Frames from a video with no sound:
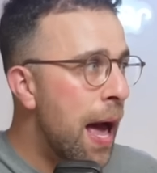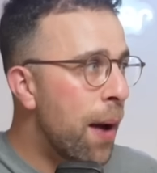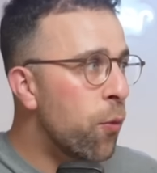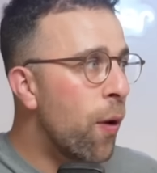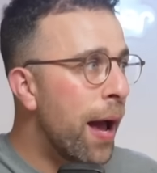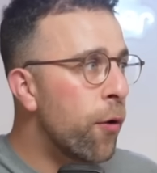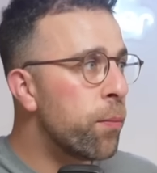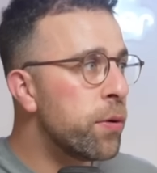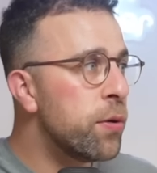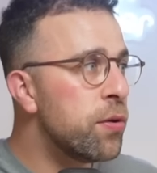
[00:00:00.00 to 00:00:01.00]
and will
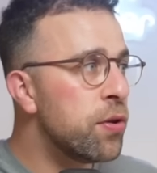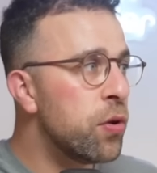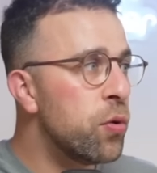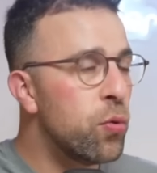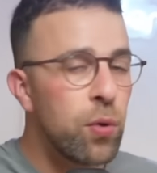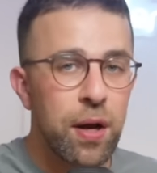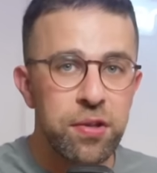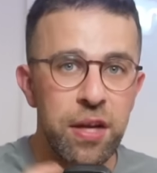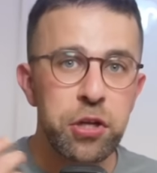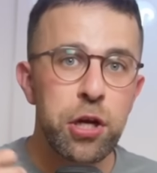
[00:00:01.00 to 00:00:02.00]
help you to
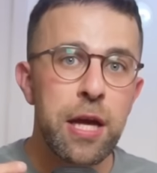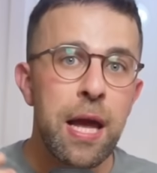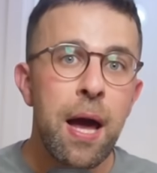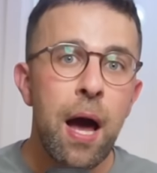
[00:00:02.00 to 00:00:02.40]
essentially